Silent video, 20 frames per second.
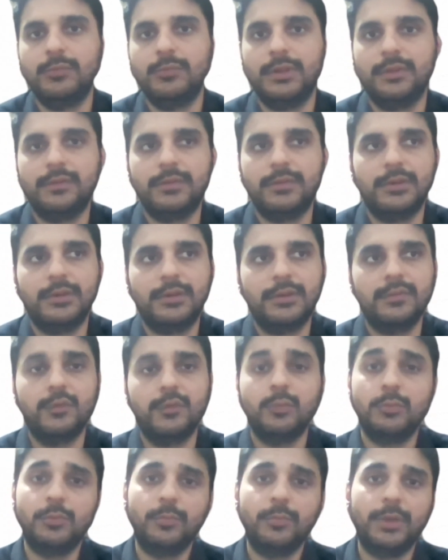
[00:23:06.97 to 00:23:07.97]
let's say, a
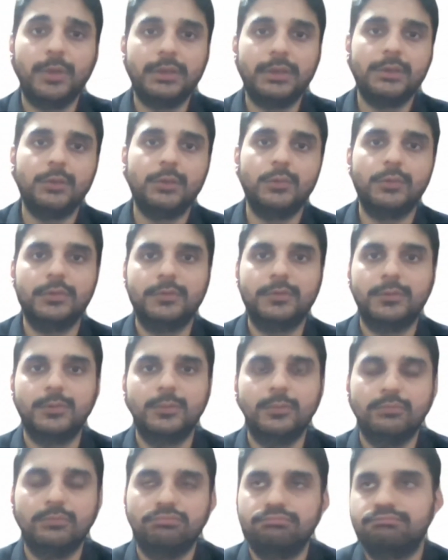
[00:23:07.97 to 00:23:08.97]
consumer banking unit
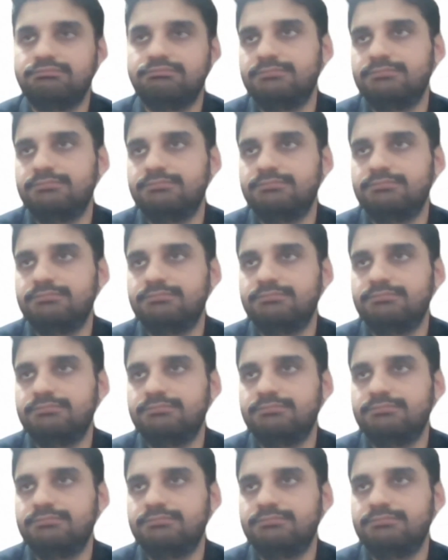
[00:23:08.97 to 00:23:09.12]
to